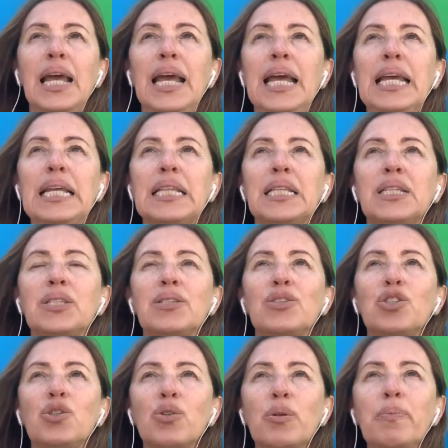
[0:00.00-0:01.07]
it
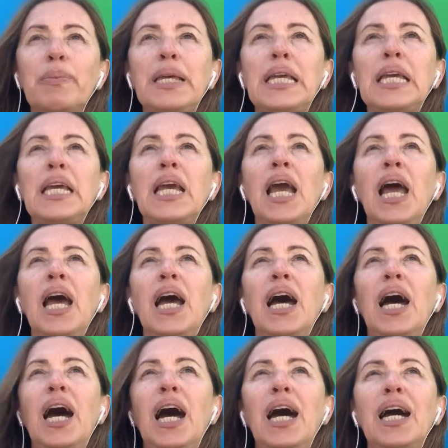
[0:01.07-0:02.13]
took me
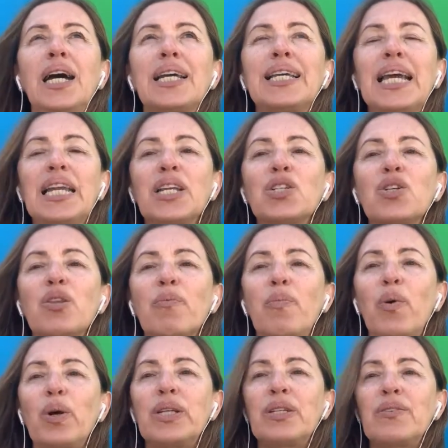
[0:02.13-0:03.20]
uh, getting to the
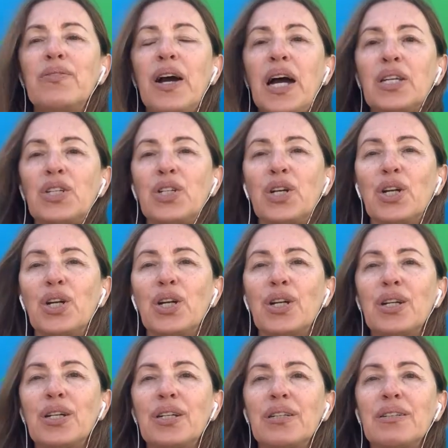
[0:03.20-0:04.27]
point of
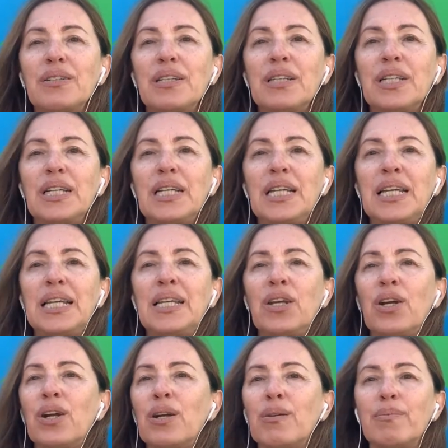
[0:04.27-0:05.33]
utter
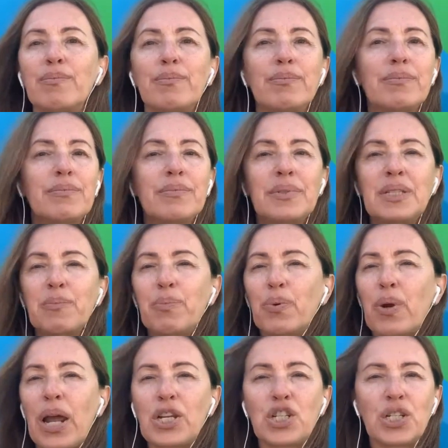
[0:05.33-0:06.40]
inner
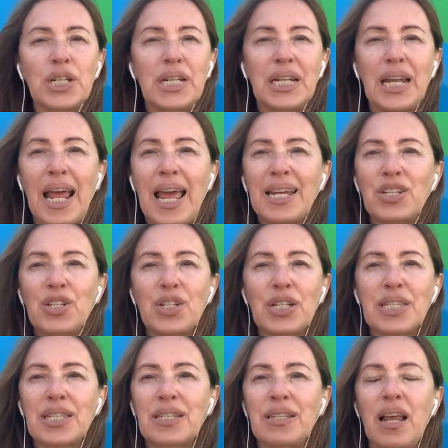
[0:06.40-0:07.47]
depression and
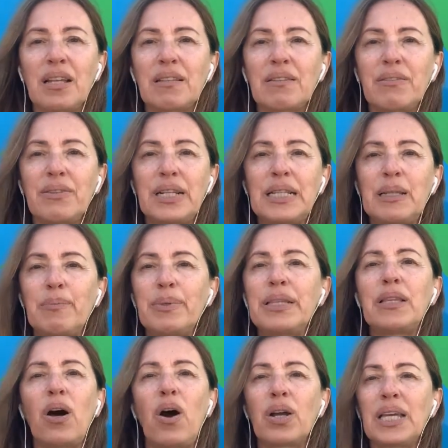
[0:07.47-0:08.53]
just not really
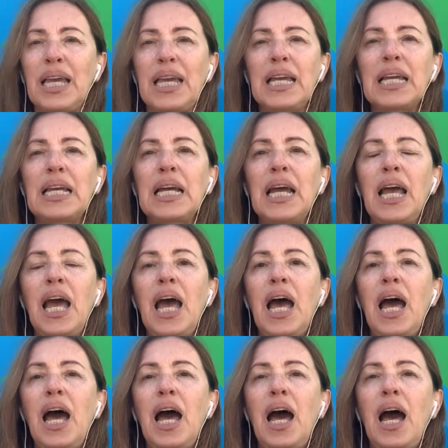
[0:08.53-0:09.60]
belonging
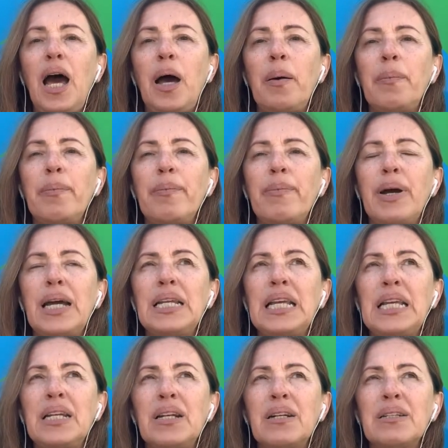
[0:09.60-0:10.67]
um, an
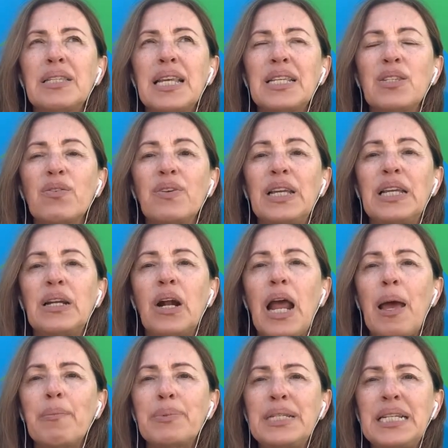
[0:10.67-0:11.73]
inner sense of inner
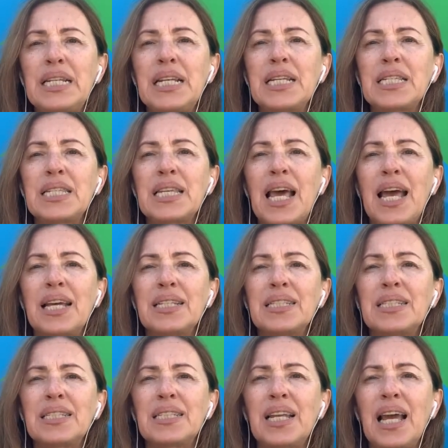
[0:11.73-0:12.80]
emptiness
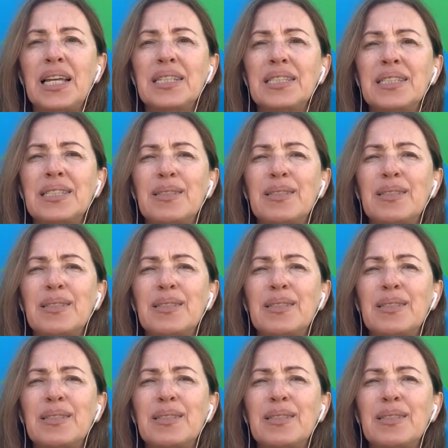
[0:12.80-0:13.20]
and and